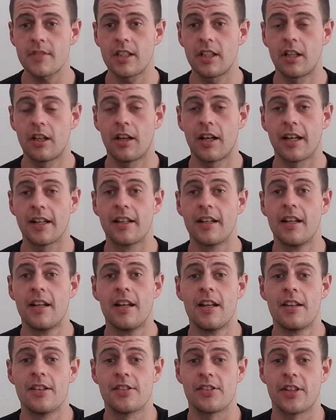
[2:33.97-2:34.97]
All right,
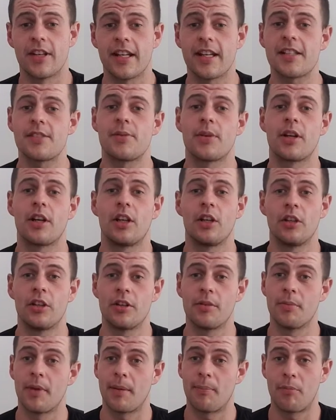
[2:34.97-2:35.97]
so next we're going to look
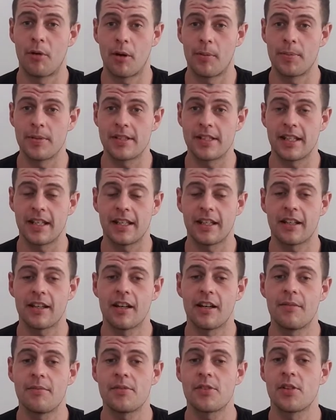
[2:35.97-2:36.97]
at my property income.